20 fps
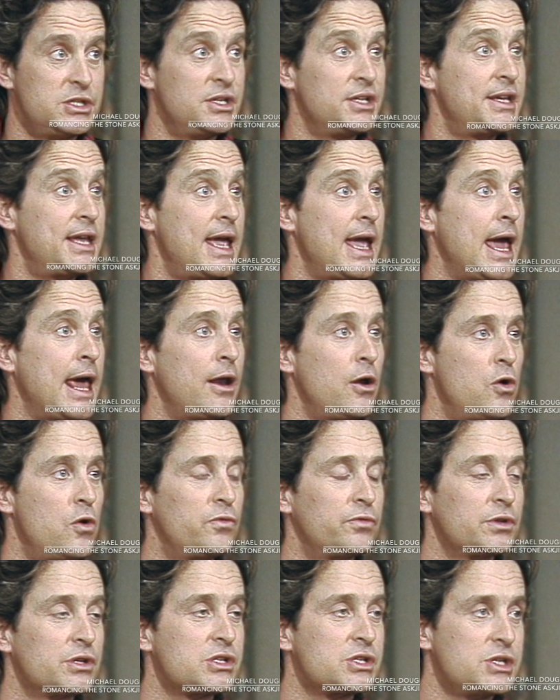You can't
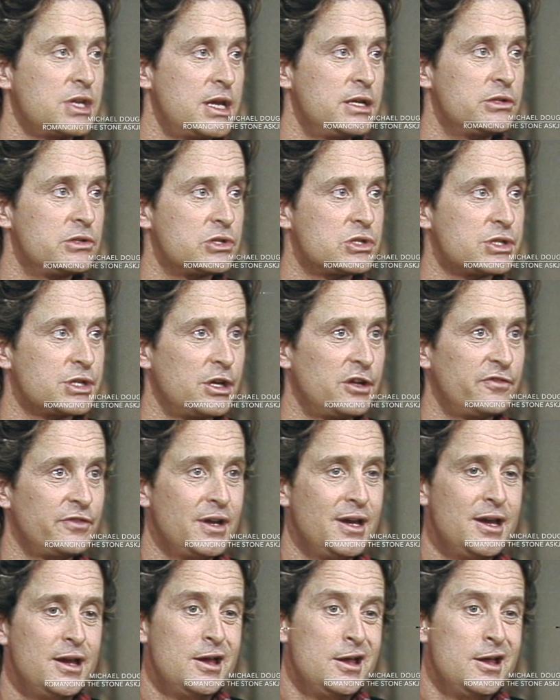overextend yourself,